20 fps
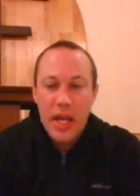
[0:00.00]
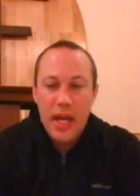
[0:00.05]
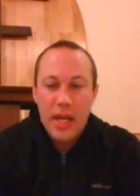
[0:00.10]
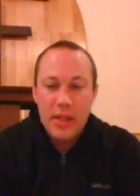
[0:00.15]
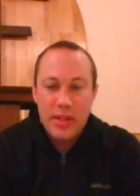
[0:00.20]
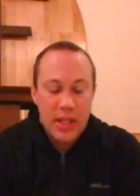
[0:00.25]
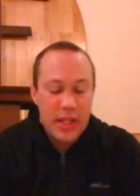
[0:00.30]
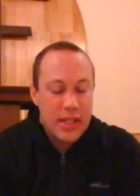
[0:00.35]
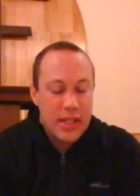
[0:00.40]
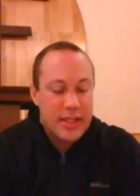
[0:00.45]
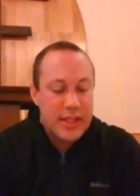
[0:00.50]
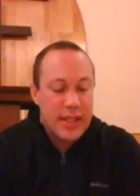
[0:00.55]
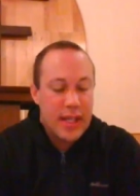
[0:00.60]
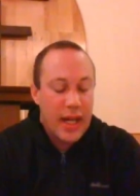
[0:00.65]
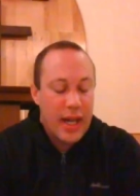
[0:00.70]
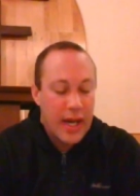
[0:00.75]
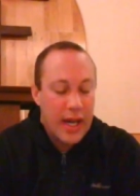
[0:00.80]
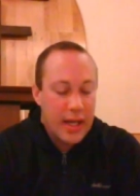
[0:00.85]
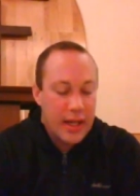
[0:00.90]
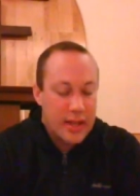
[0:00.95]
is going to
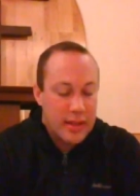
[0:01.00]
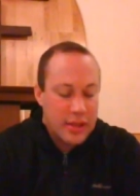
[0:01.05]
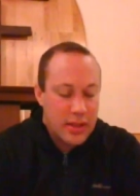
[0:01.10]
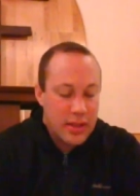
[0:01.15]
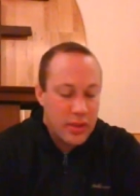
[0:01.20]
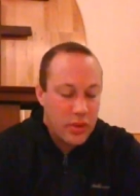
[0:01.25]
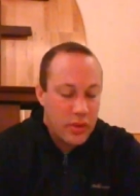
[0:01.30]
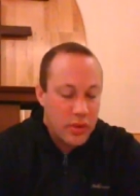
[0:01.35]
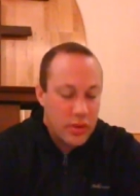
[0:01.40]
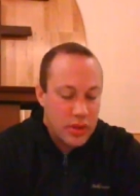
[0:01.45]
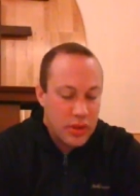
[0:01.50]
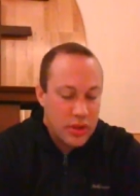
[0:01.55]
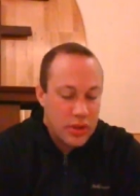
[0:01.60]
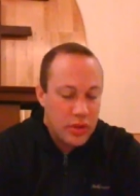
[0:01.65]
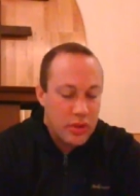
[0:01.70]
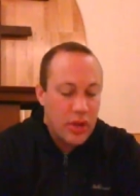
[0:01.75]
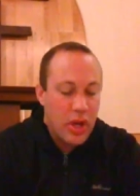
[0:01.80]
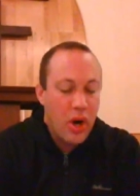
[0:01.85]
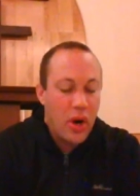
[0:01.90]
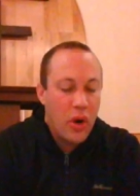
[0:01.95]
uh, to
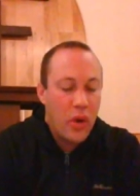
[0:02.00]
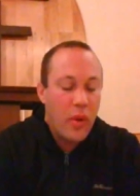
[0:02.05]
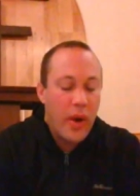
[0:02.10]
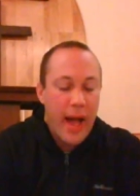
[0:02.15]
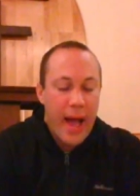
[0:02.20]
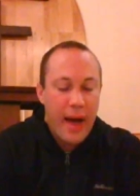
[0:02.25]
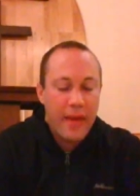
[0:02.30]
to go